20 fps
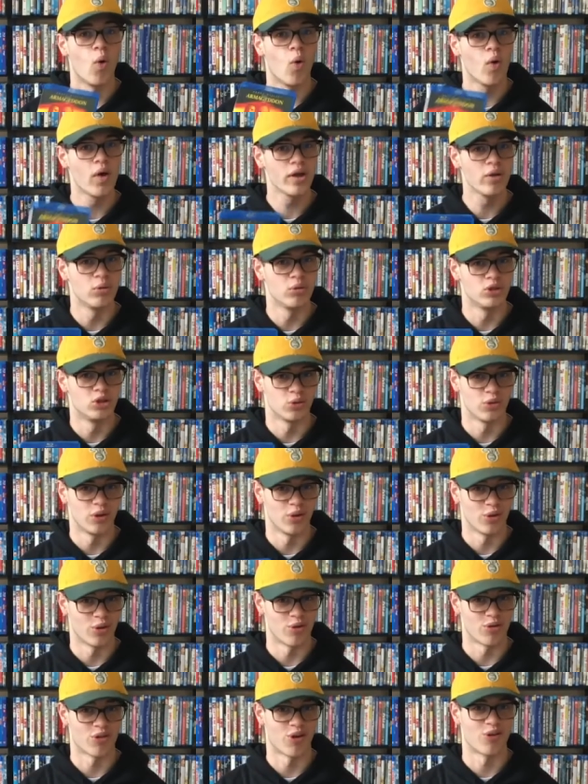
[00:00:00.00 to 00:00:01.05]
oil
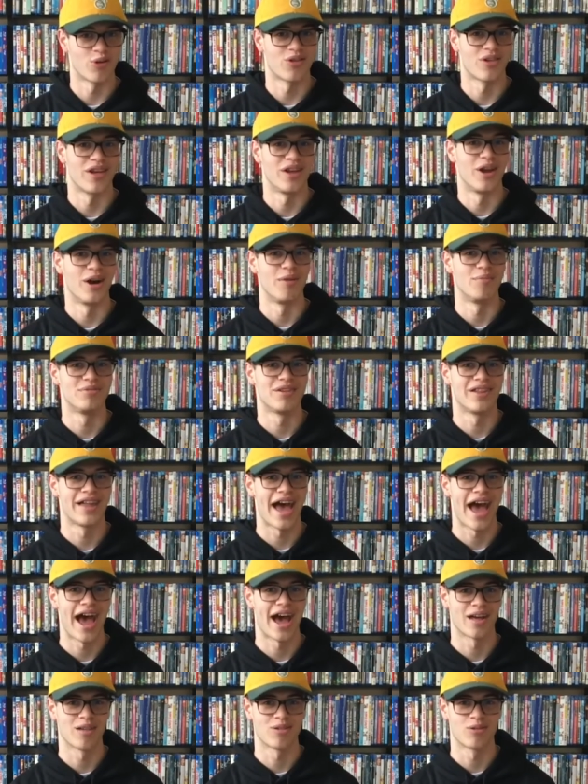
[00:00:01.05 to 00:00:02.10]
drillers are sent up to the
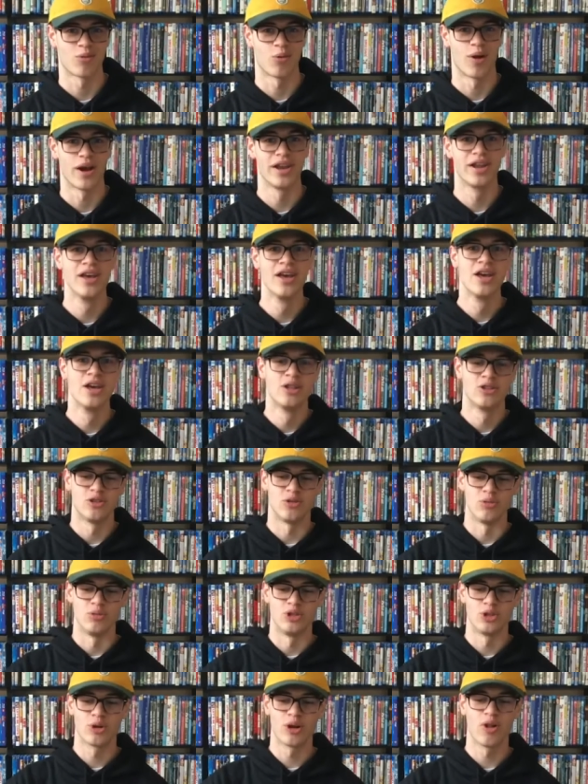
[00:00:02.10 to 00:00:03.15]
asteroid
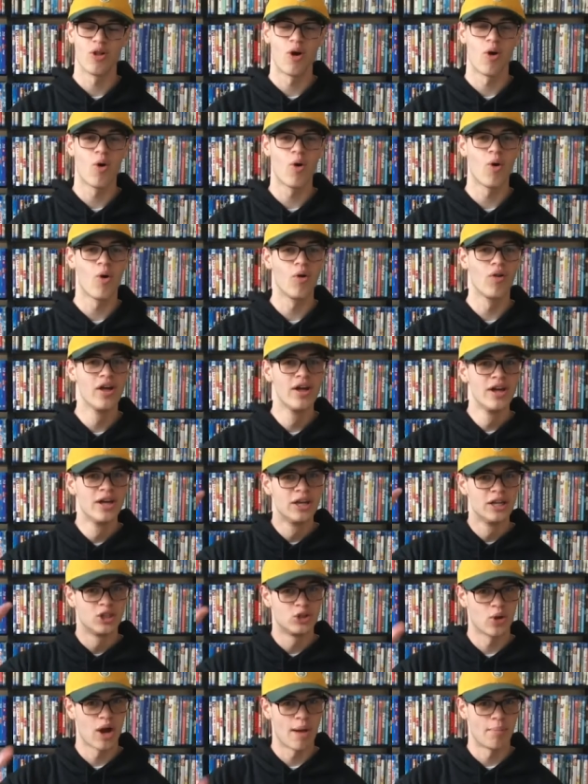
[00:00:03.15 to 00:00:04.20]
to drill a hole,
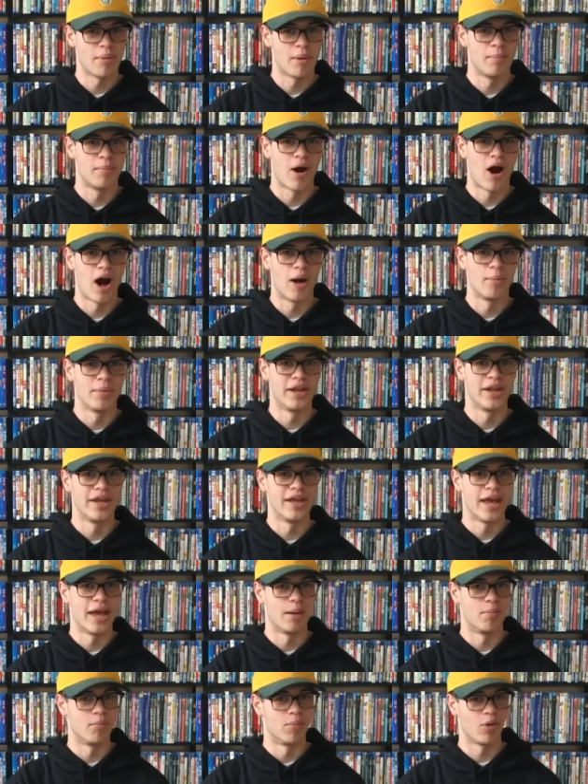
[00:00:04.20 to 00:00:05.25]
drop a bomb in
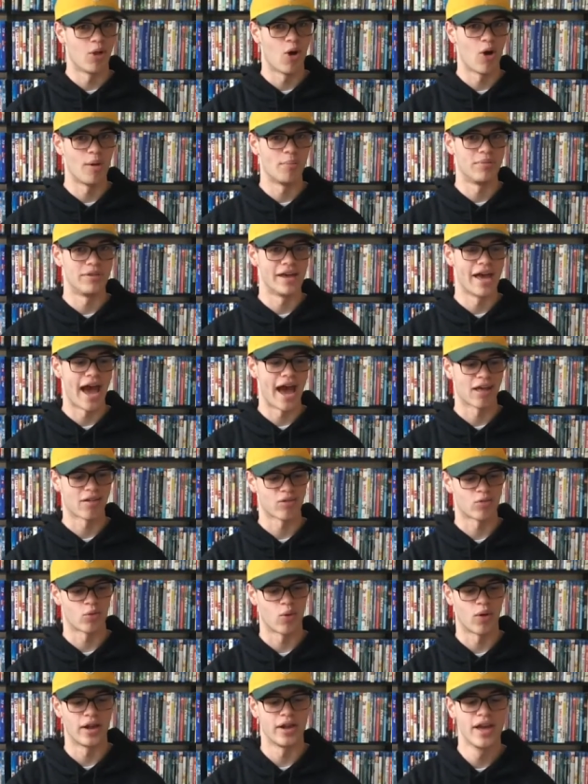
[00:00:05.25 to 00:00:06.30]
it, and blow up the
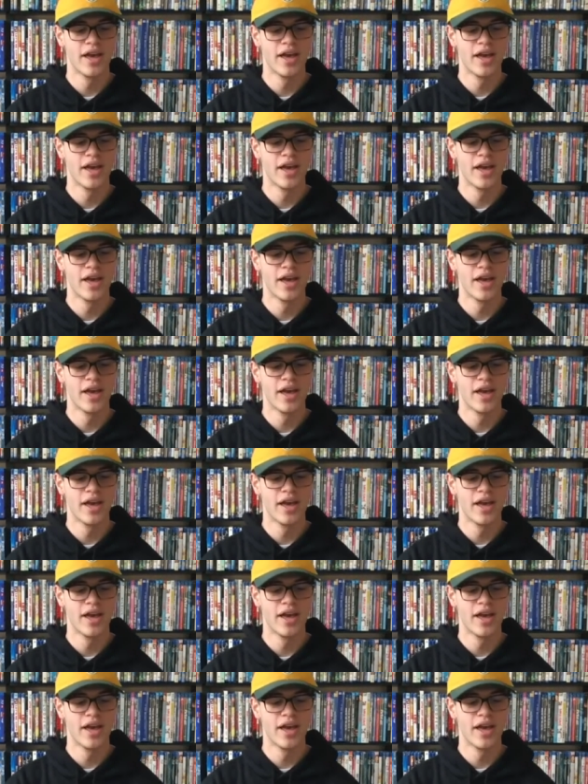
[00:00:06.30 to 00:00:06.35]
asteroid.